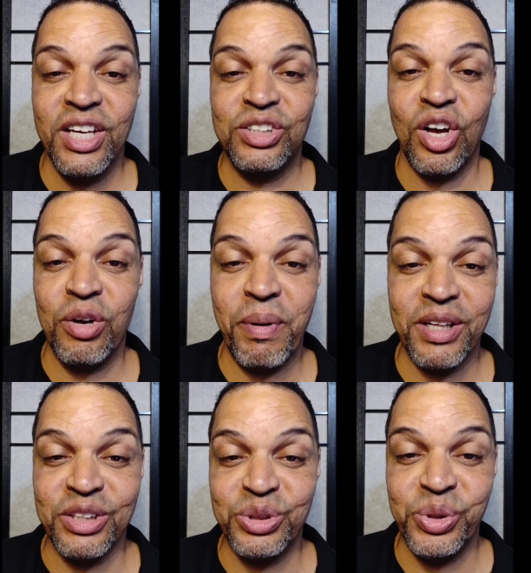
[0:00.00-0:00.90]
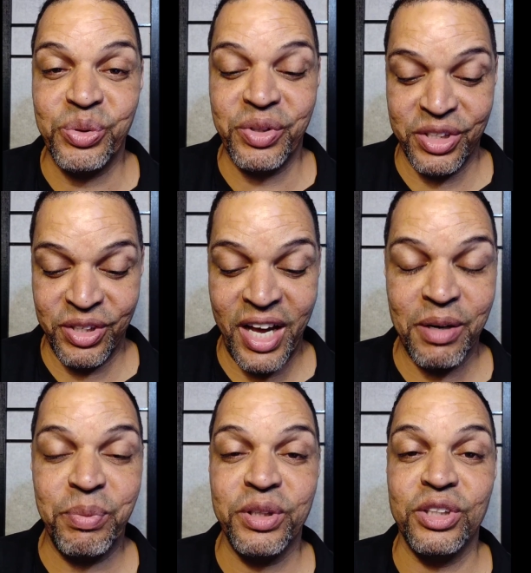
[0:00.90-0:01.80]
It's all about the truth, and you
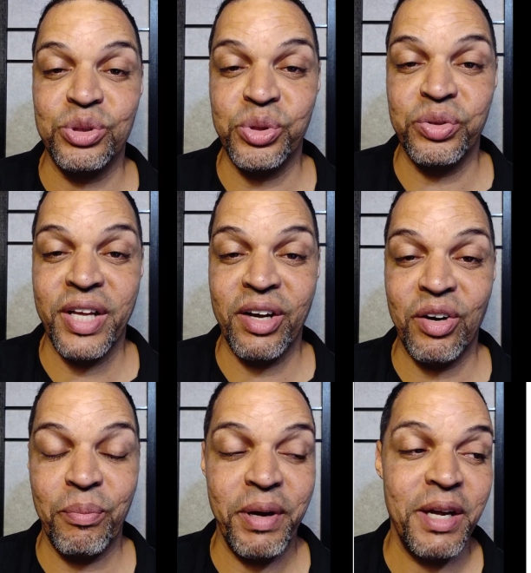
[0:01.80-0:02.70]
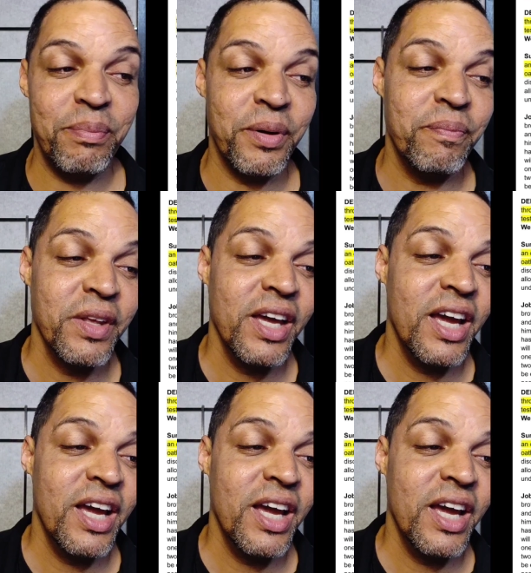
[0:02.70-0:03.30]
got to put the truth down on paper.